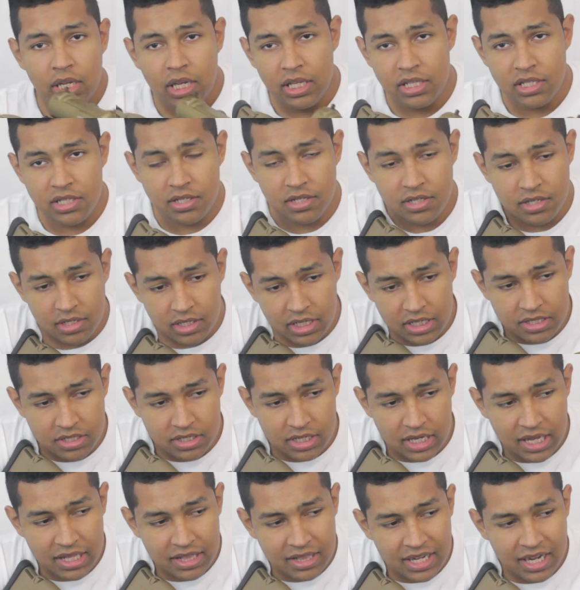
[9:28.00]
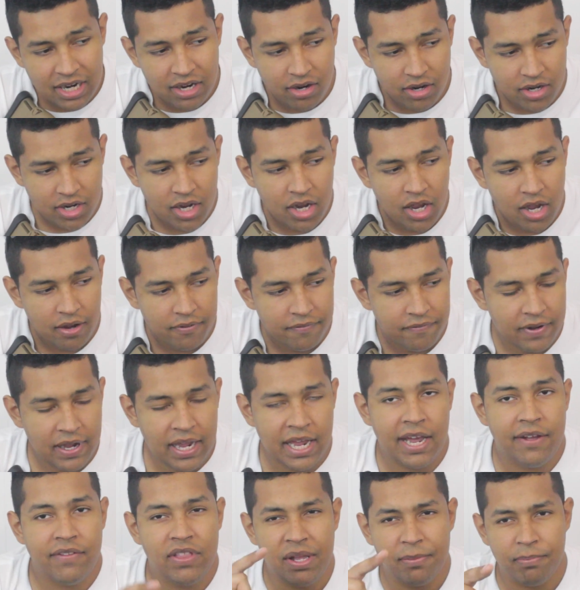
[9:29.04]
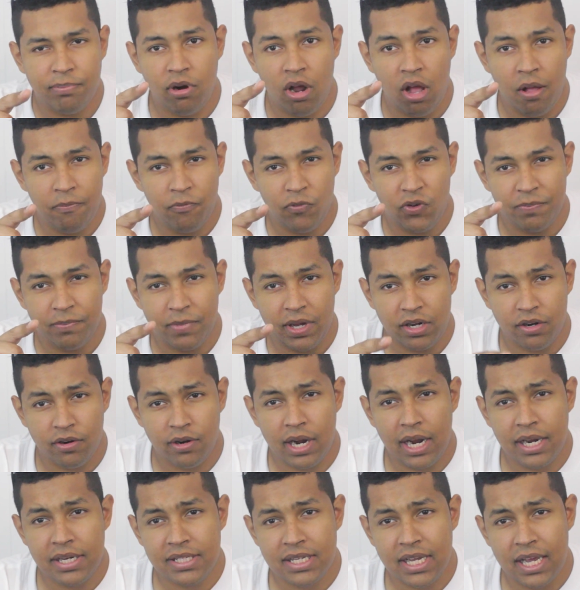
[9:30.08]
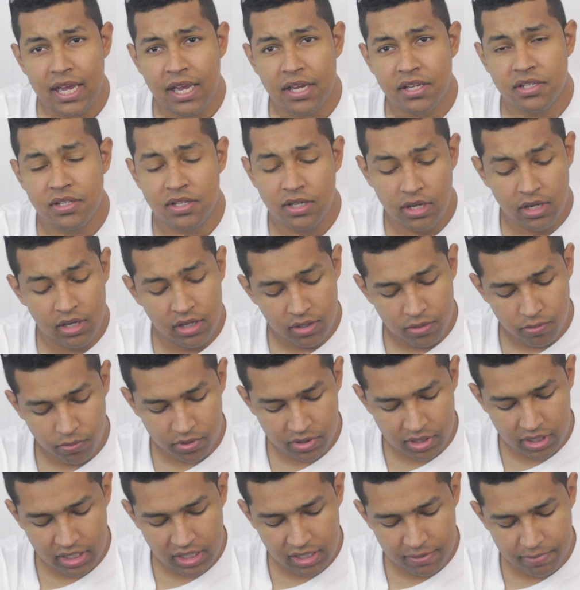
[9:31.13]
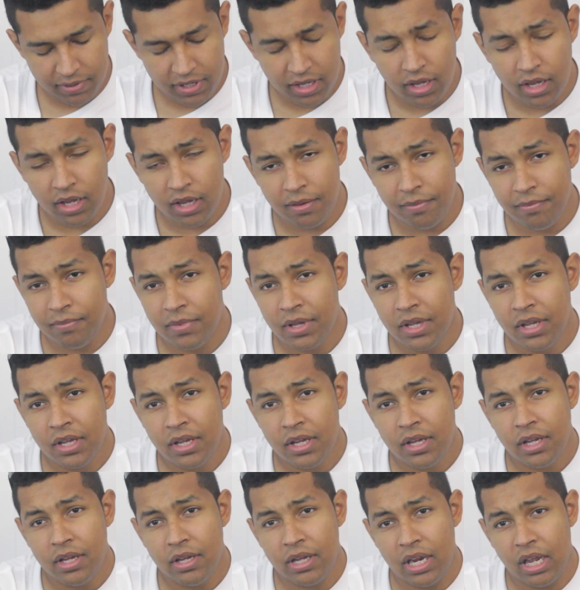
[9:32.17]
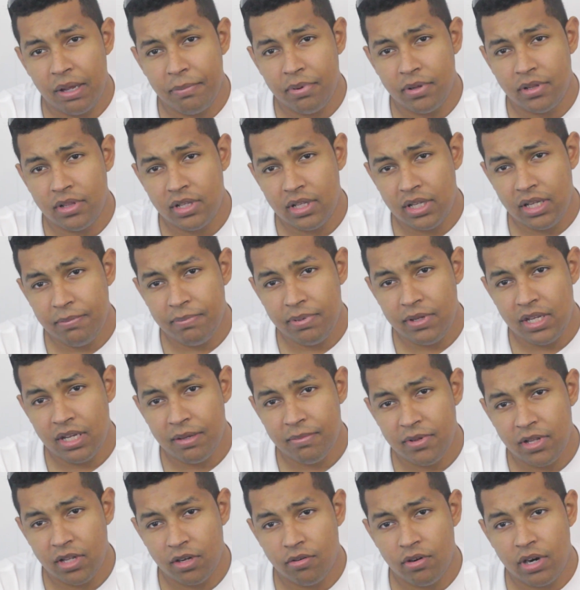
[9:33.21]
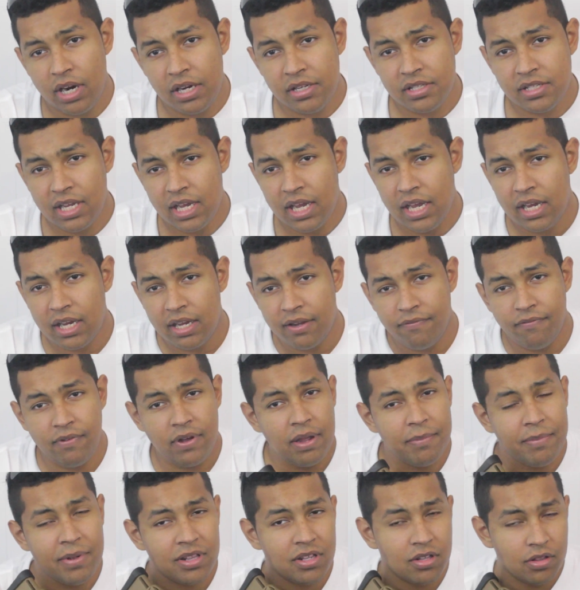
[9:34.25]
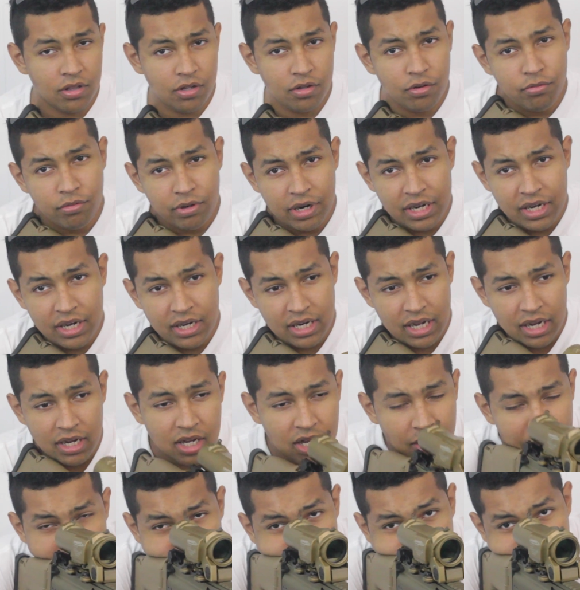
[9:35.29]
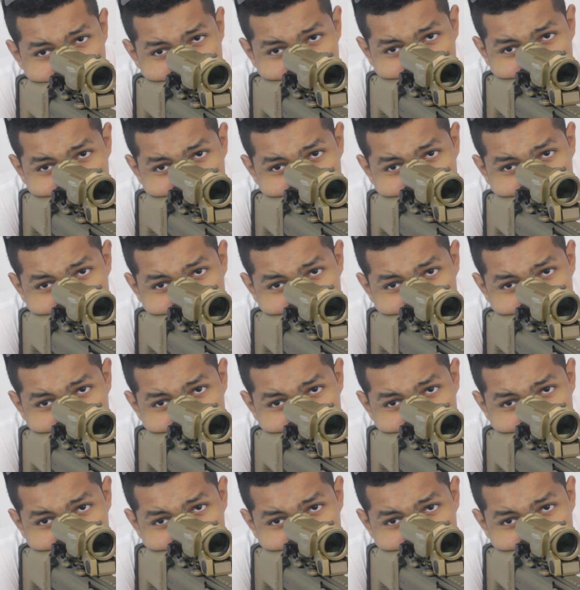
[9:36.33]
it's in there enough. I have that problem with my Crytacs with the EPM. I put the EPM in the Crytac. If I'm at the low ready and I come up,